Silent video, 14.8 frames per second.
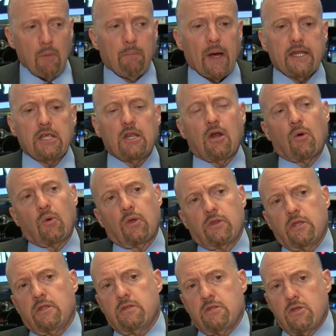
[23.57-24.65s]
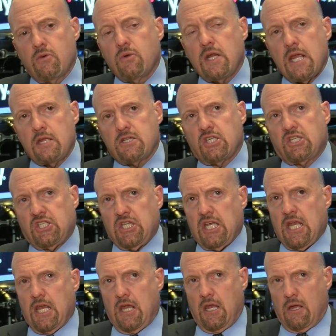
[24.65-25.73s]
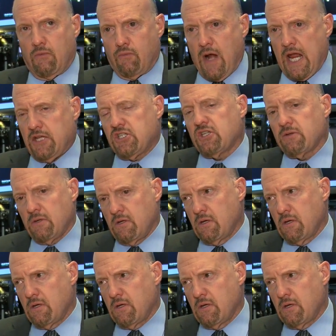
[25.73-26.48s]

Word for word: But, you know, you need to see rates